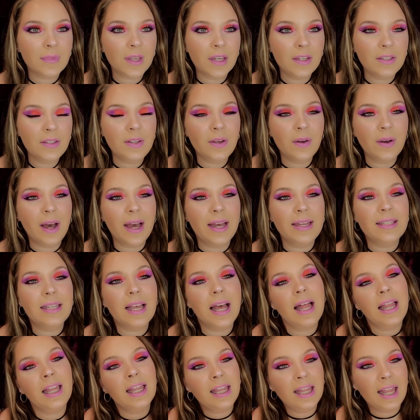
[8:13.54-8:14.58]
so guys,
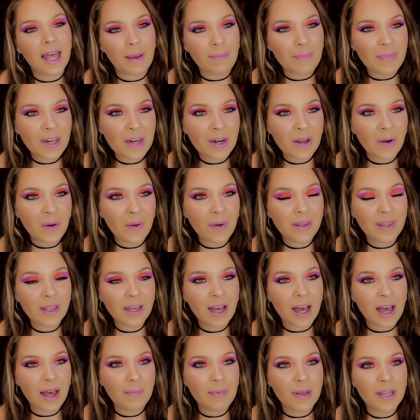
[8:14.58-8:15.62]
let me know in the
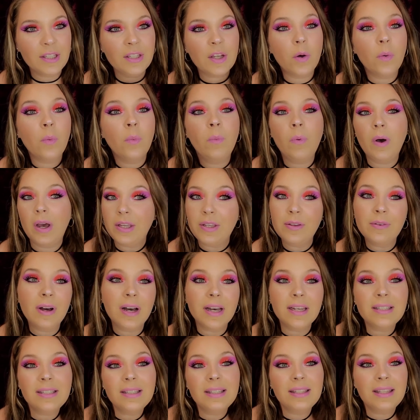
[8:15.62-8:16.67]
comments what you
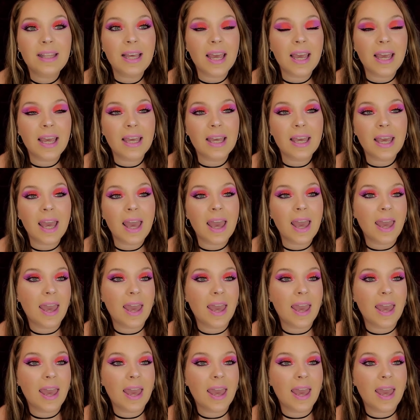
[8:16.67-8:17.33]
guys think